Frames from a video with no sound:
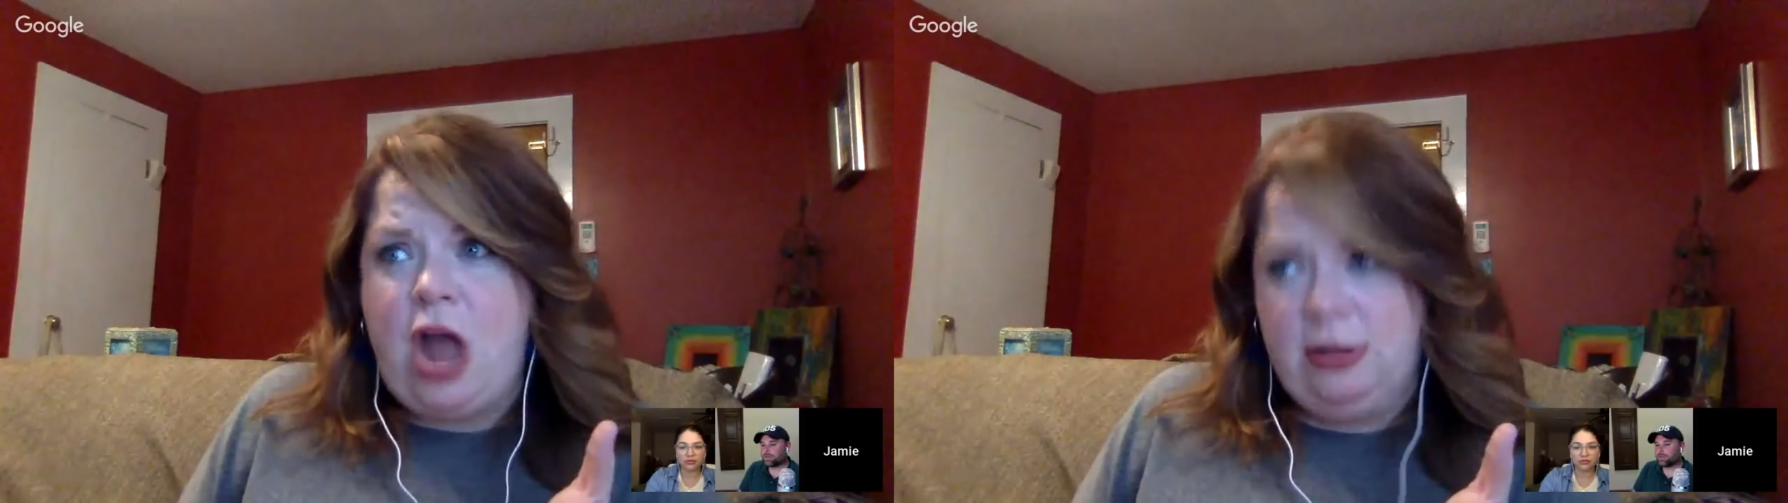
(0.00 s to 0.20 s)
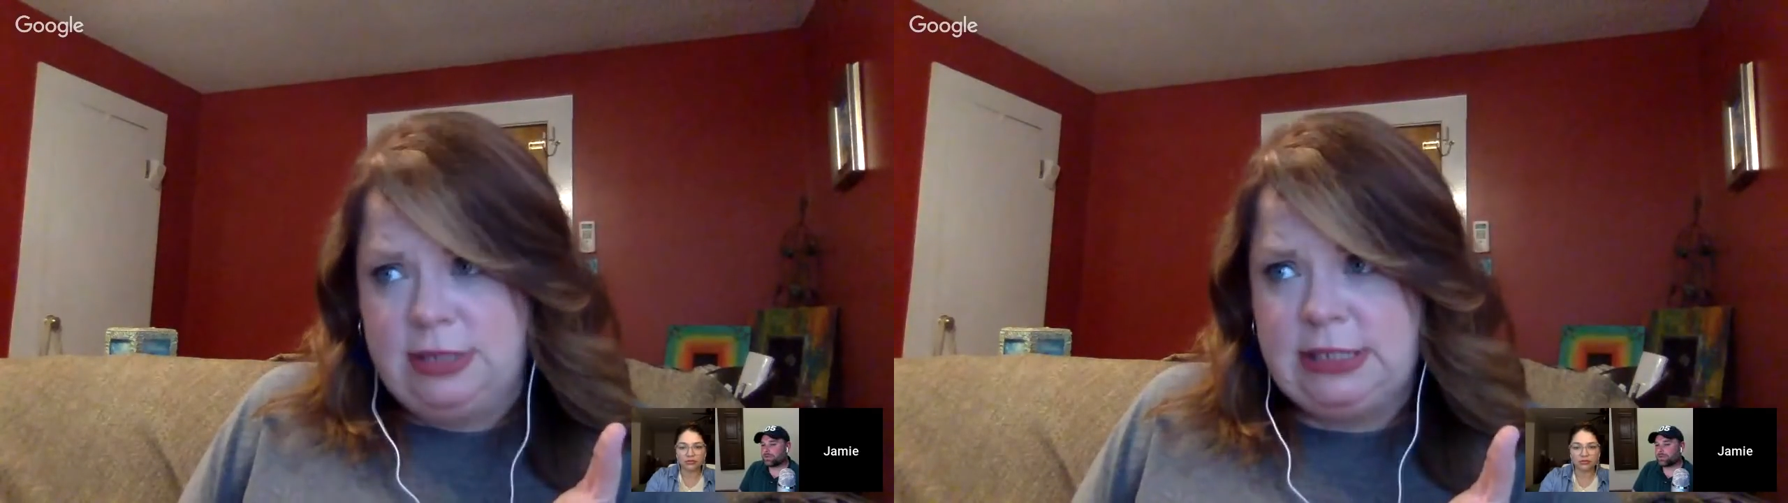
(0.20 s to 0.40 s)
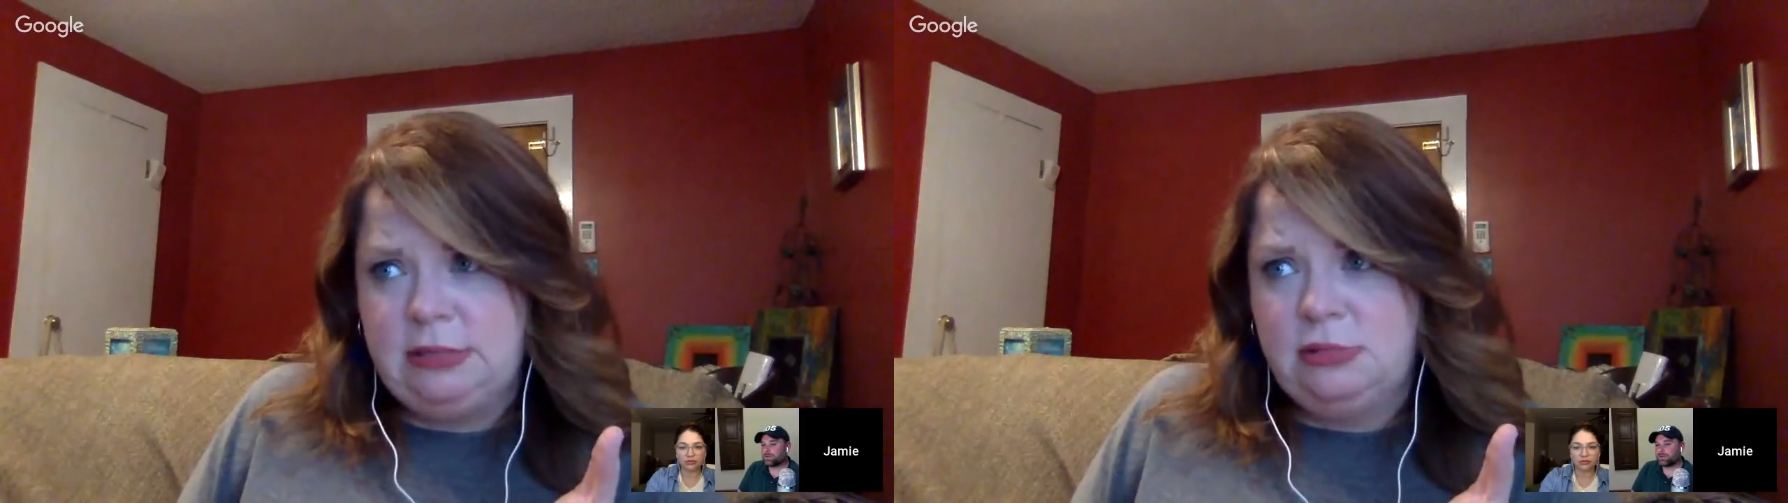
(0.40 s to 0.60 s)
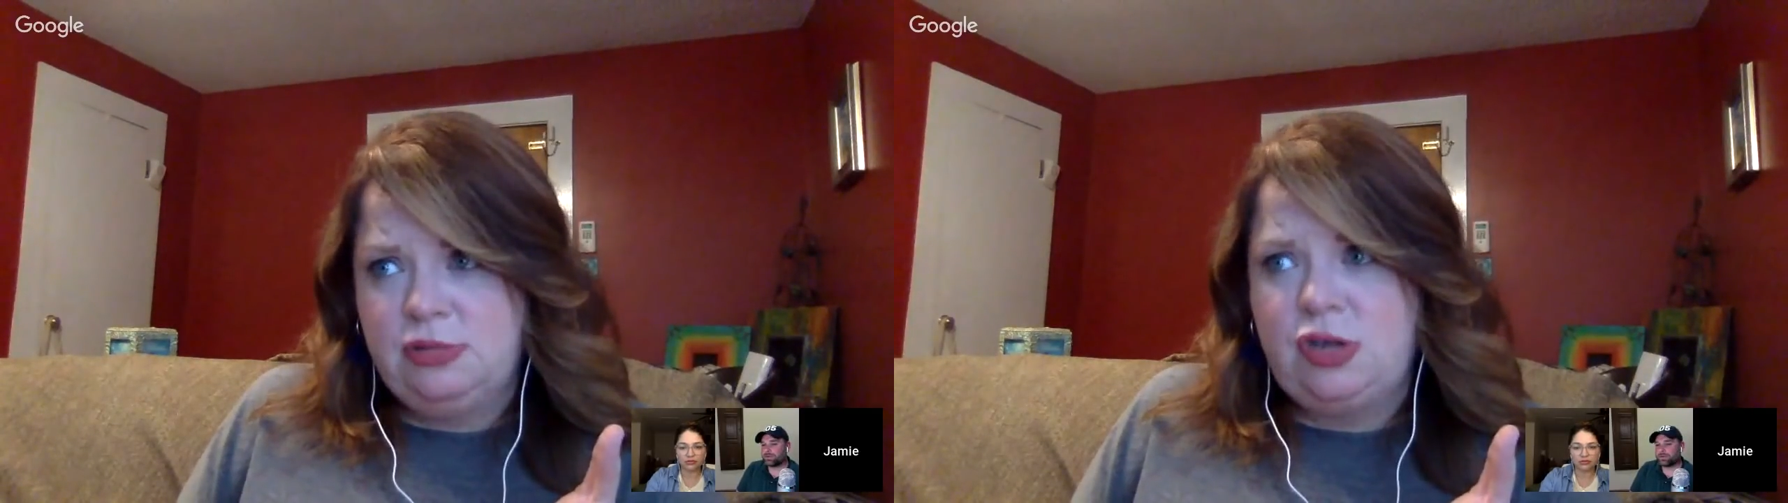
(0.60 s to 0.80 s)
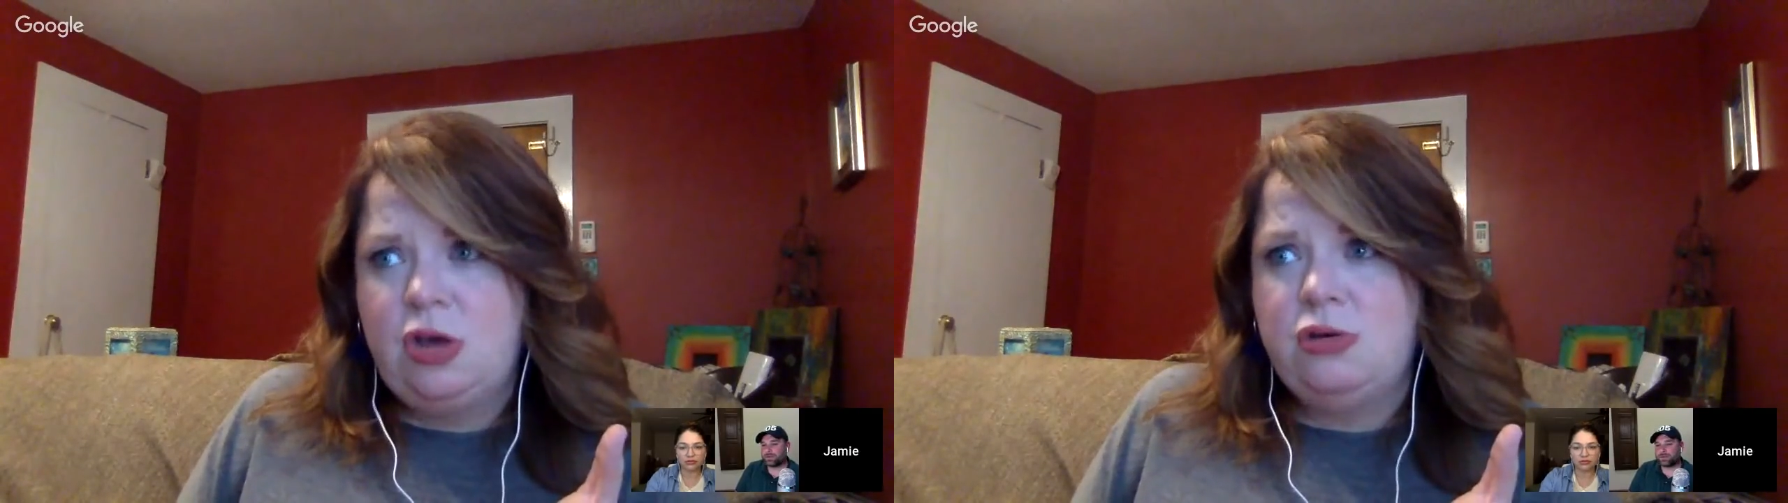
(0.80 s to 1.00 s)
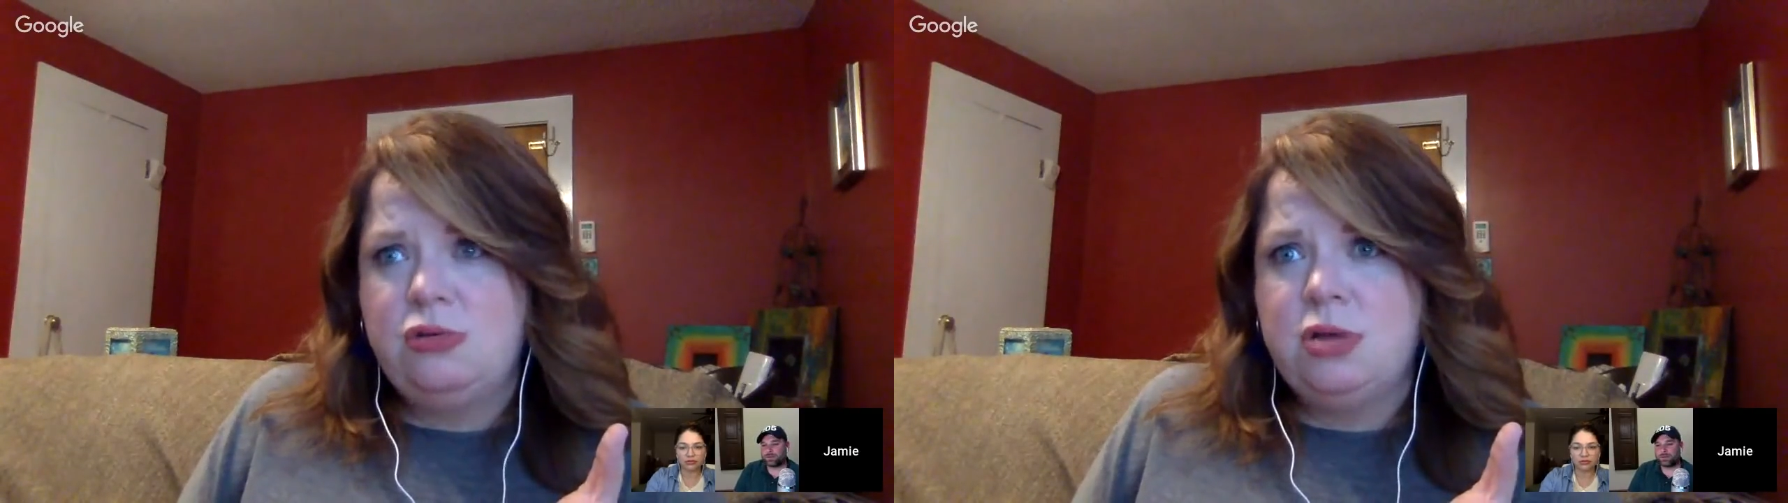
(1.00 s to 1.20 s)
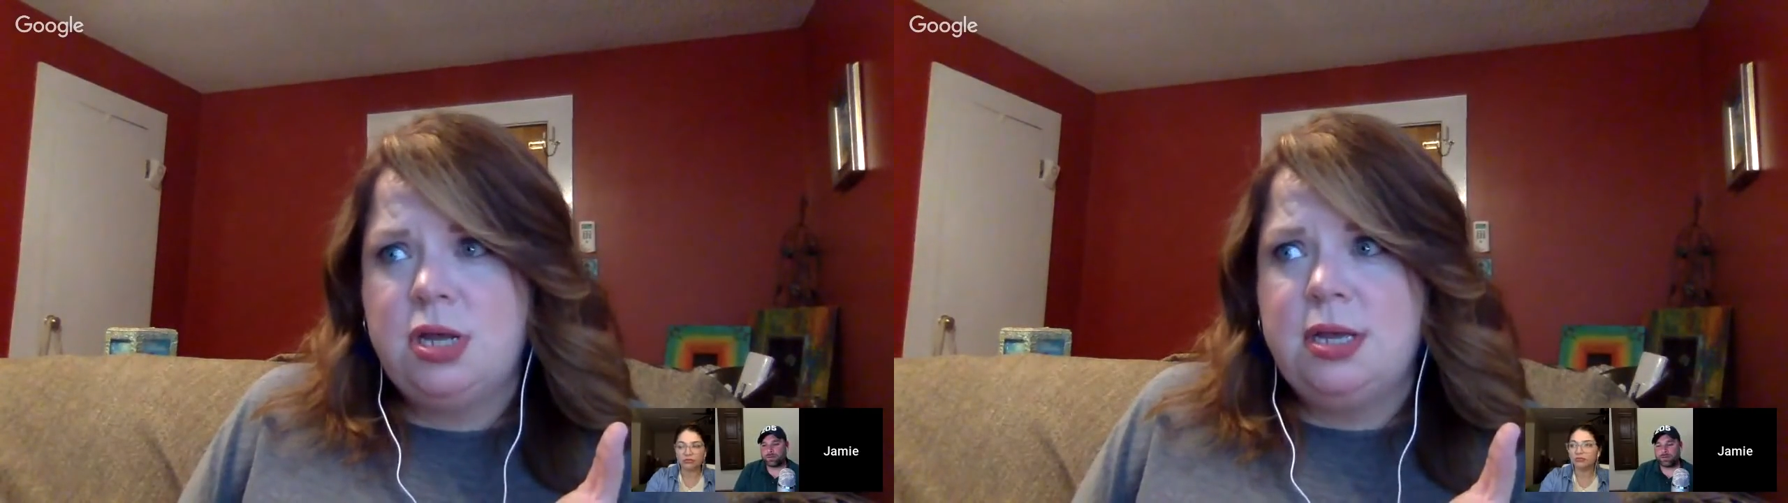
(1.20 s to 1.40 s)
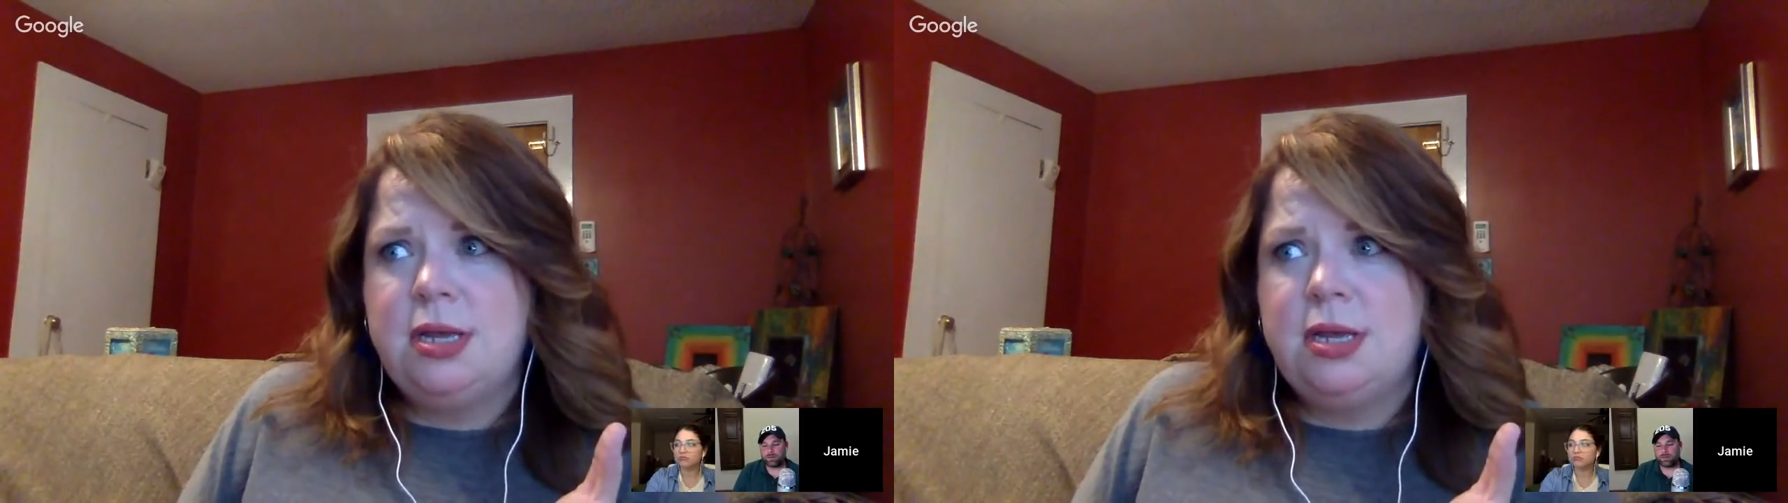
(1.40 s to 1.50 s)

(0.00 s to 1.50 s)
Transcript: house. So,